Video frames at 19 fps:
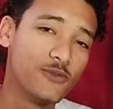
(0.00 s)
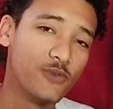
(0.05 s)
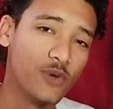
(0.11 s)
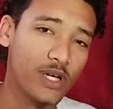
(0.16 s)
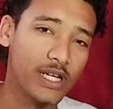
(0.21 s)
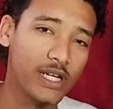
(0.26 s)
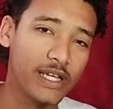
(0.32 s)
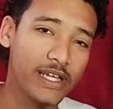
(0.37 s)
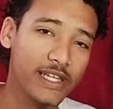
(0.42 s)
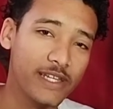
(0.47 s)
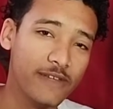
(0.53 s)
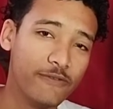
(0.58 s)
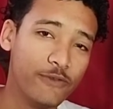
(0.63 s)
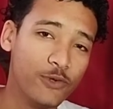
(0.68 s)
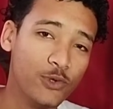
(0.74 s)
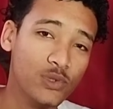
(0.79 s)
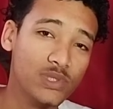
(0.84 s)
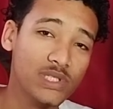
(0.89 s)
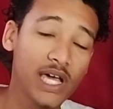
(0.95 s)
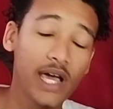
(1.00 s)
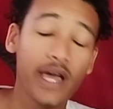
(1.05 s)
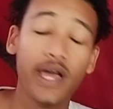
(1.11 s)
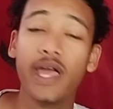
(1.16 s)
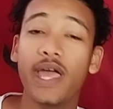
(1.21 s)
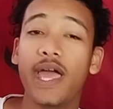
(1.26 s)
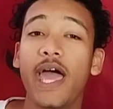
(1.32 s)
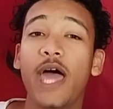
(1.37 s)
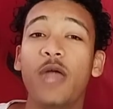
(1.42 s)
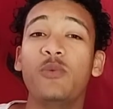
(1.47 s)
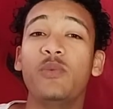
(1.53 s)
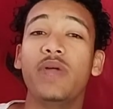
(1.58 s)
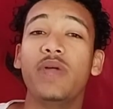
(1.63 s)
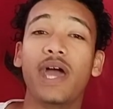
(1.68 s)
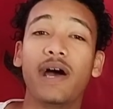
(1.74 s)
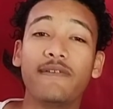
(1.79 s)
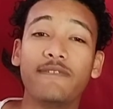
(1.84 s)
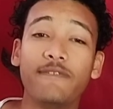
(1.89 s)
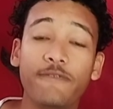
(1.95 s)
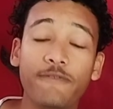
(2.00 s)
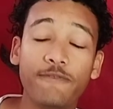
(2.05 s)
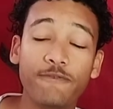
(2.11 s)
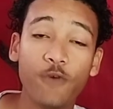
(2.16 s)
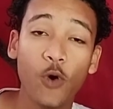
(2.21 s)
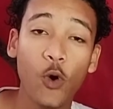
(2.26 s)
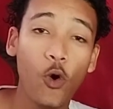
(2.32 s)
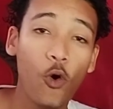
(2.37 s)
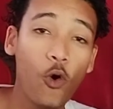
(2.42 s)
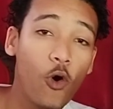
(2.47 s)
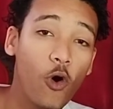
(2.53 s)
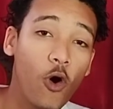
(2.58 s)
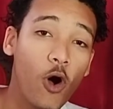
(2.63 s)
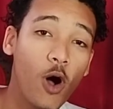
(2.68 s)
for a rear diffuser, and we have 4